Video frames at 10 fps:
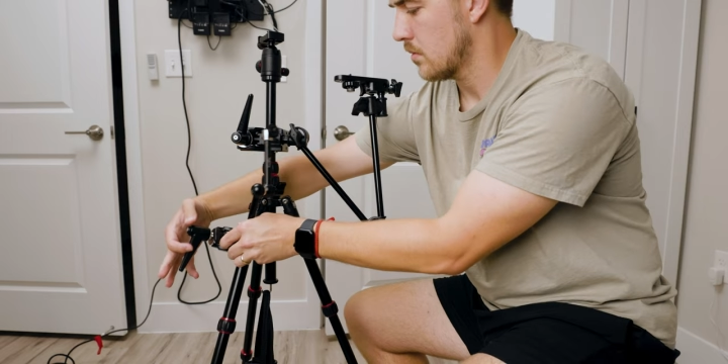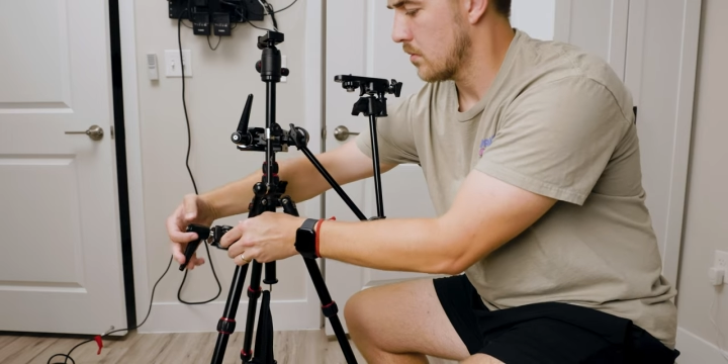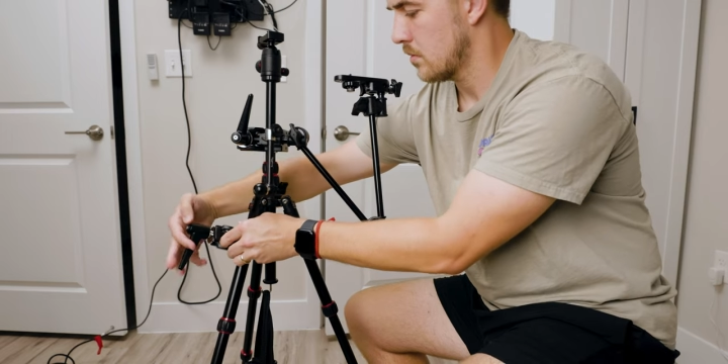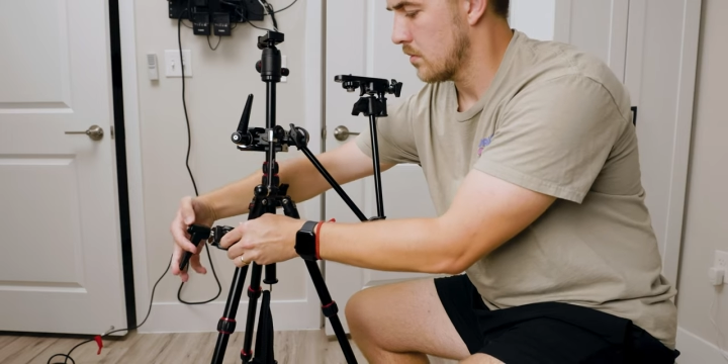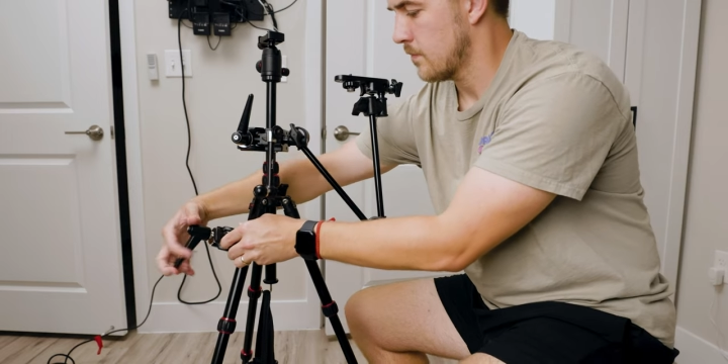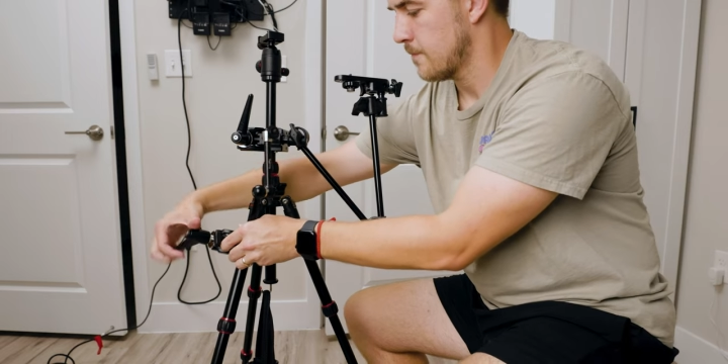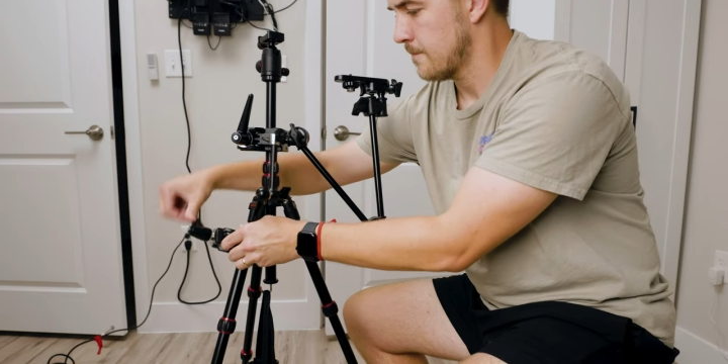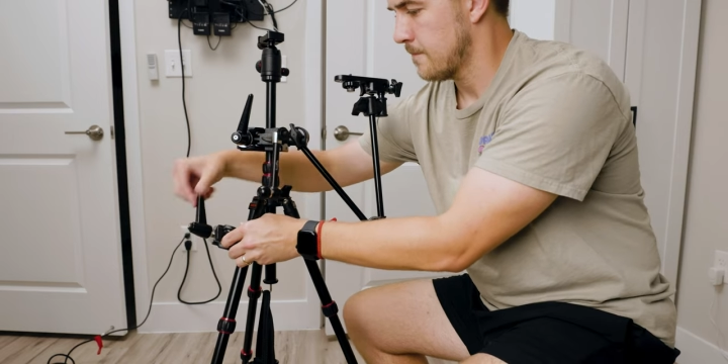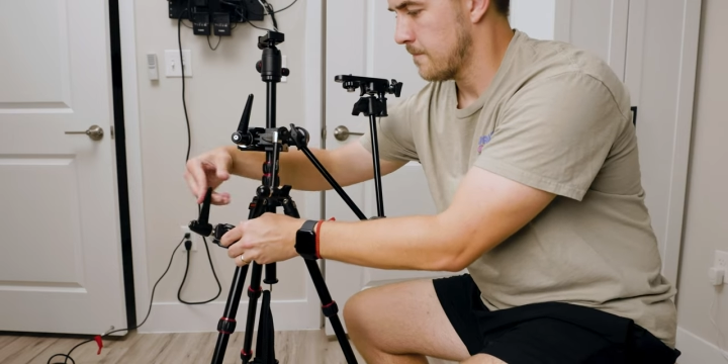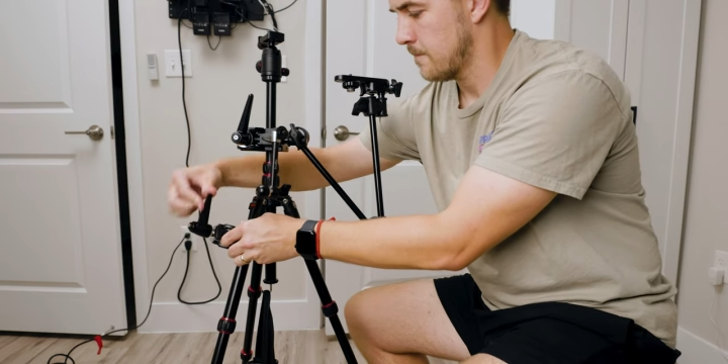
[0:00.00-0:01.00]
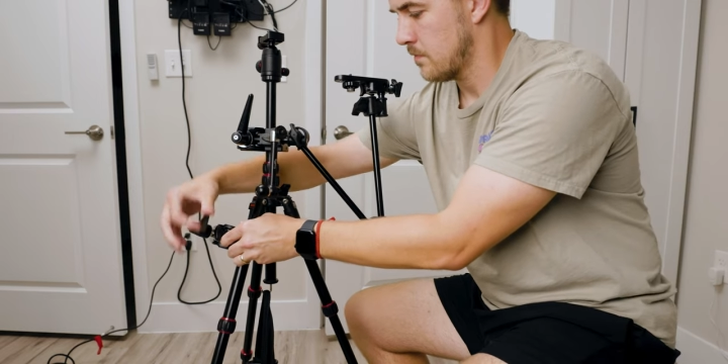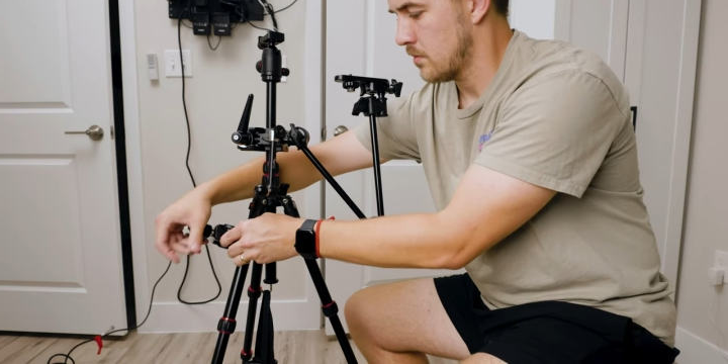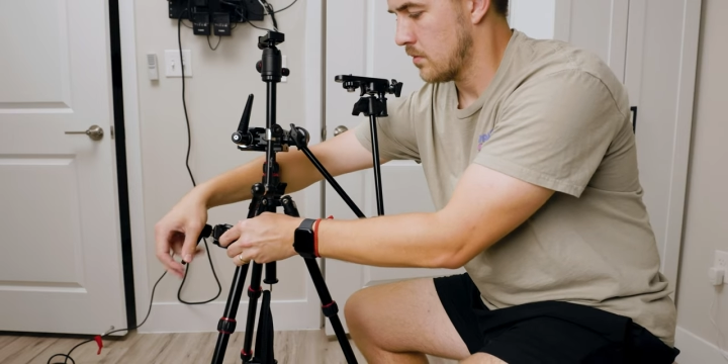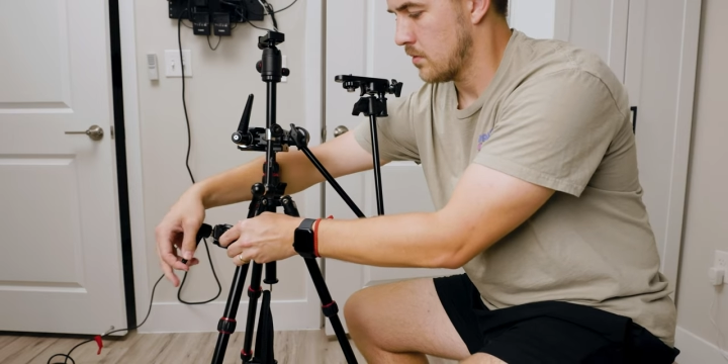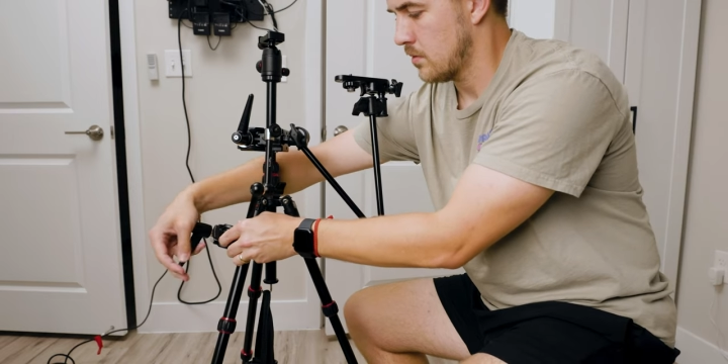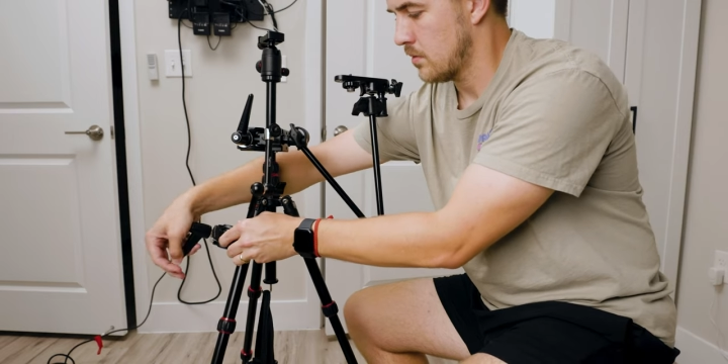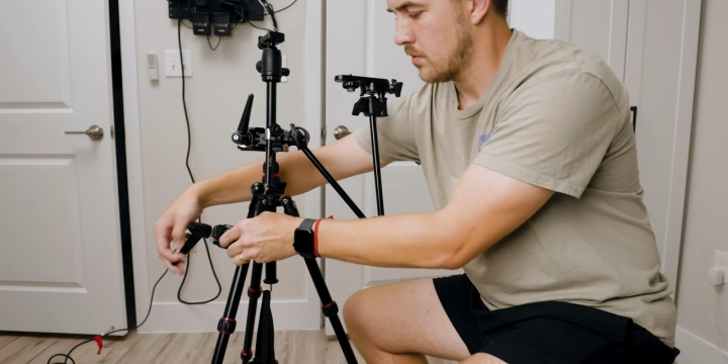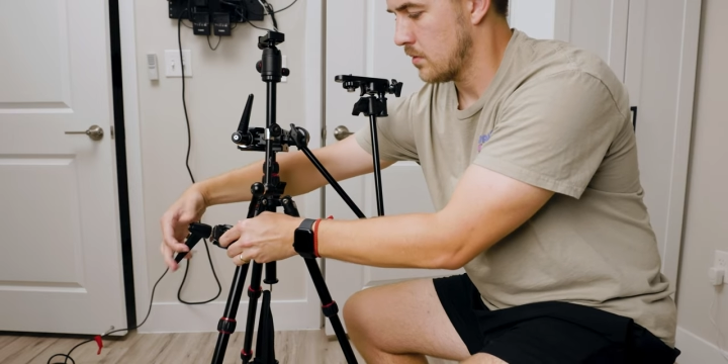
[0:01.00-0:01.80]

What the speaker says: to add the mount for our zoom,